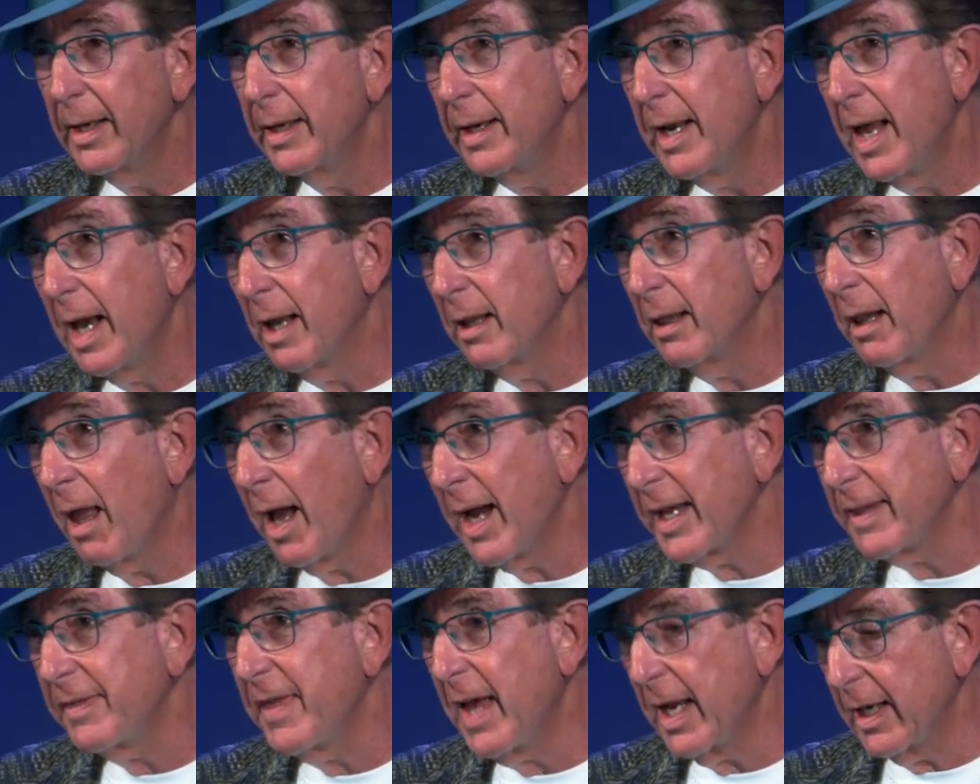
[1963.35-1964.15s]
Now,
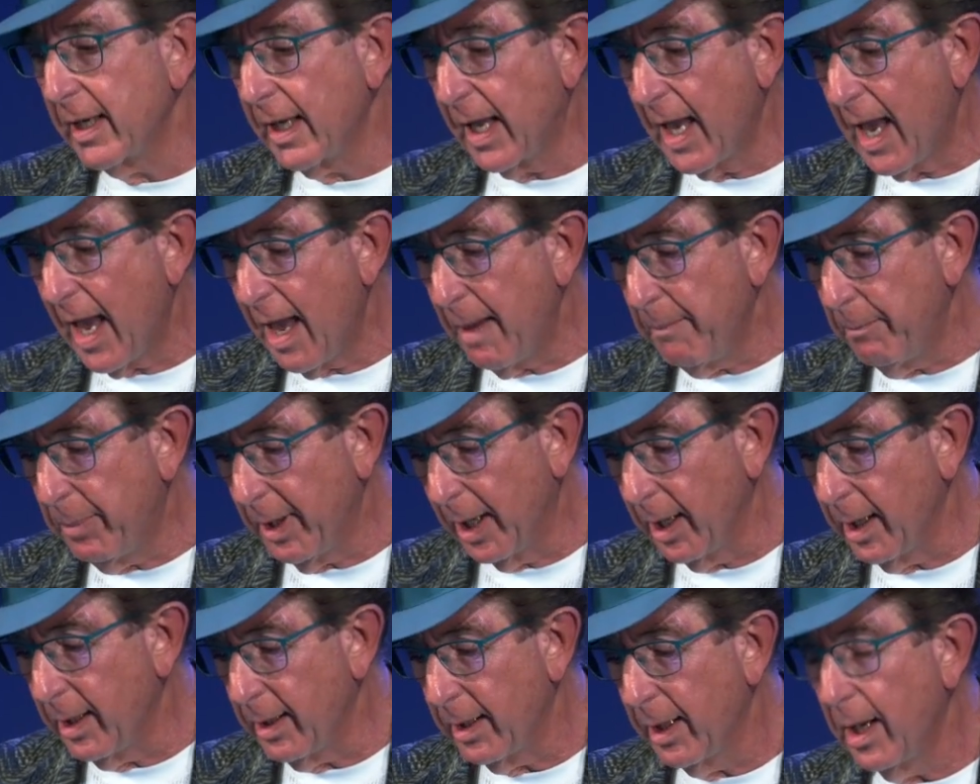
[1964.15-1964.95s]
like that
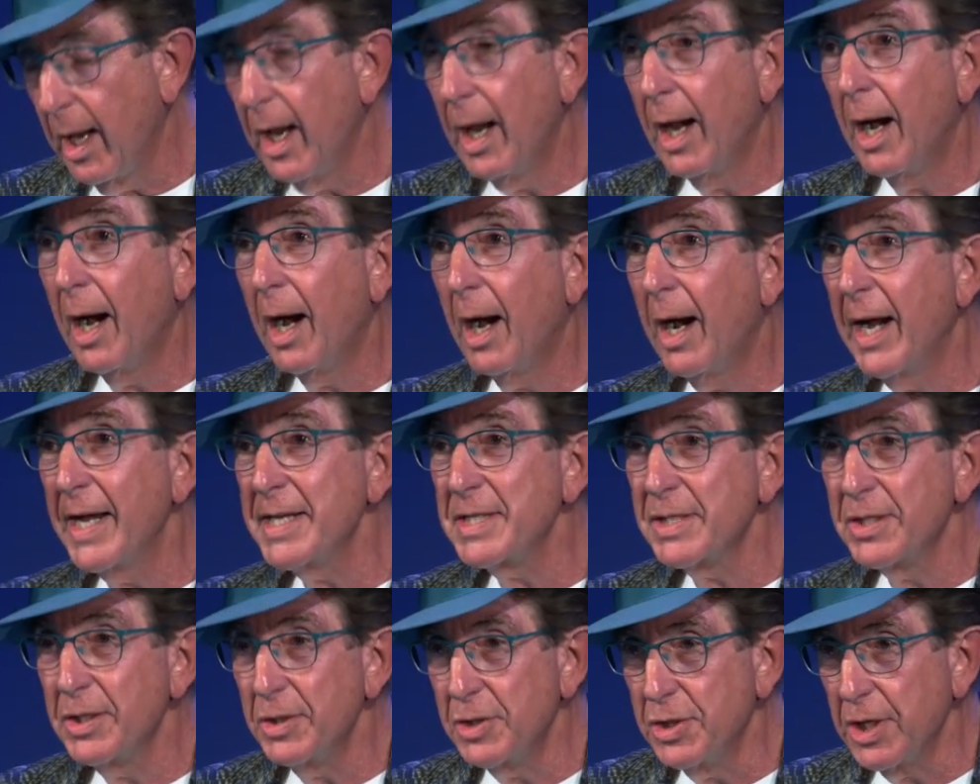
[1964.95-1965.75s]
camper,
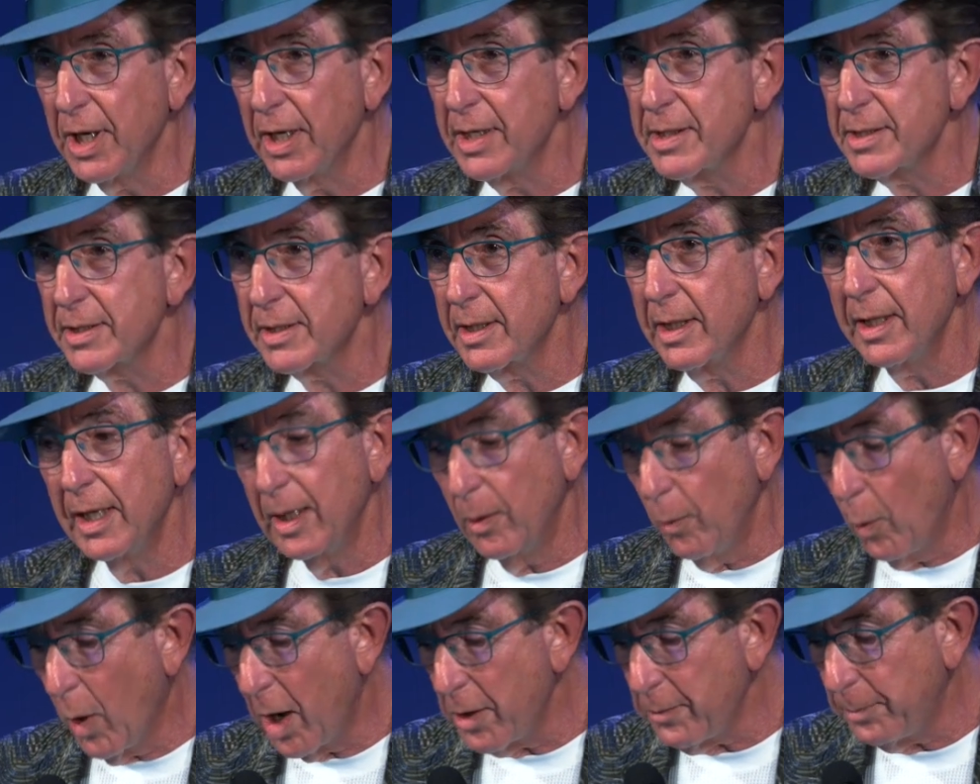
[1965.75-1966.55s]
I suggest
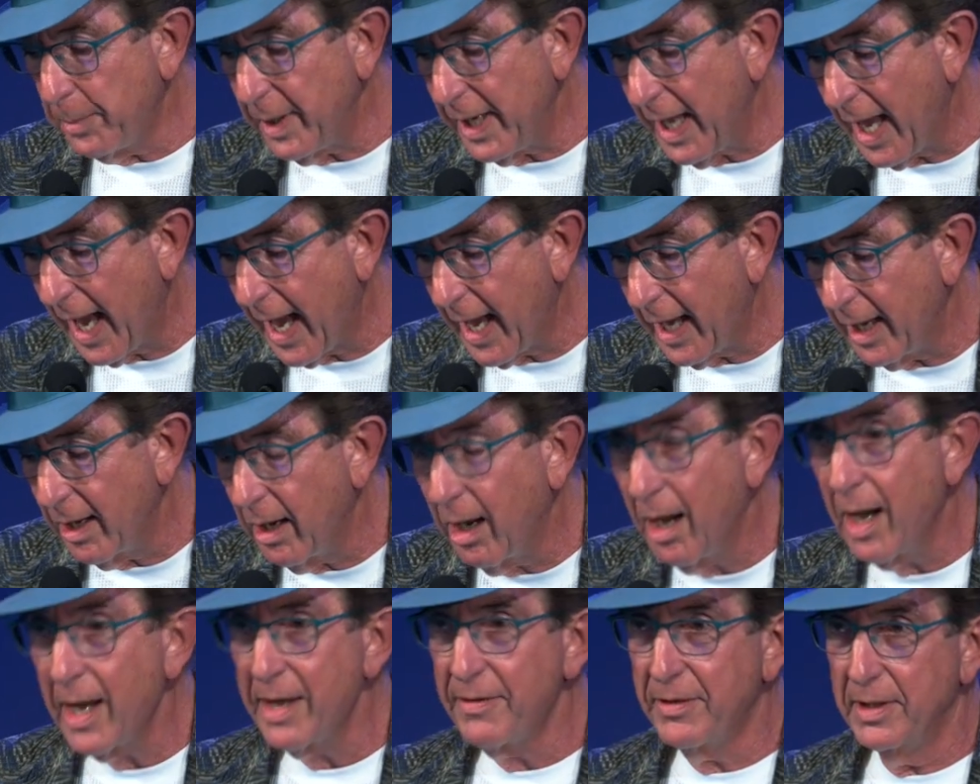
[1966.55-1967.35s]
it won't be
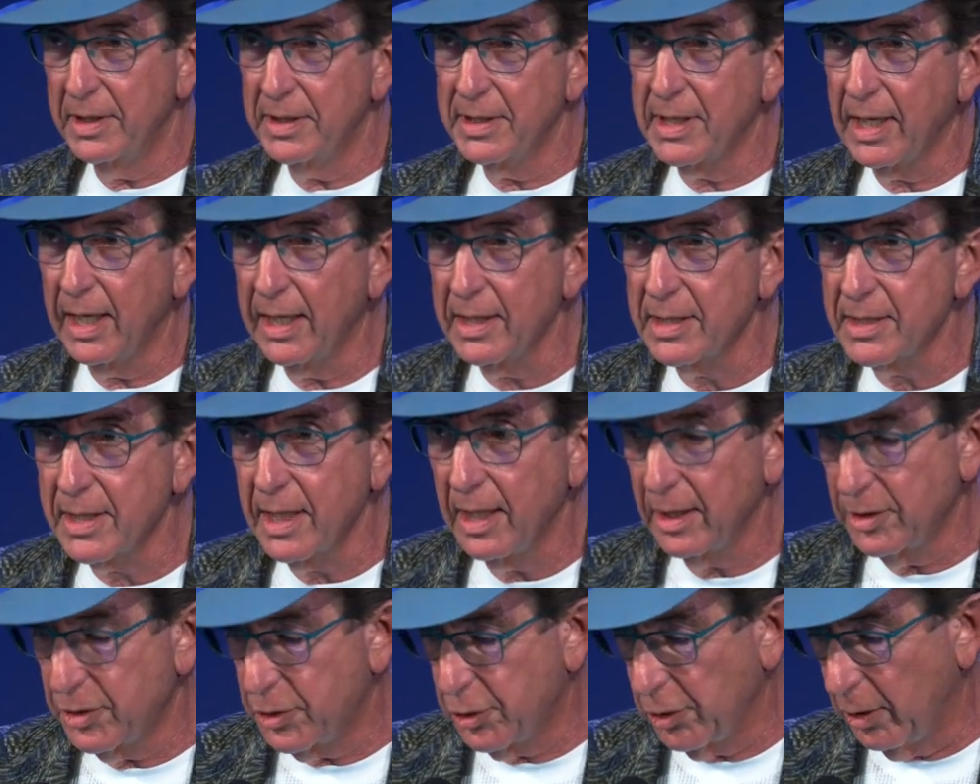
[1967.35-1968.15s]
AI that takes
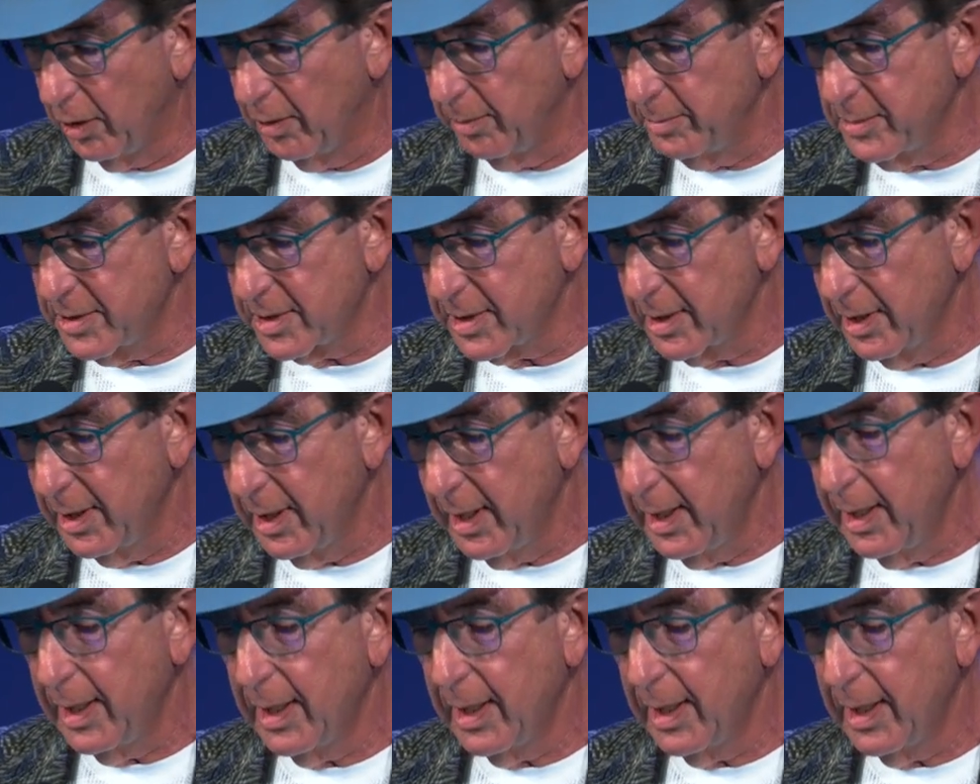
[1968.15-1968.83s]
our jobs.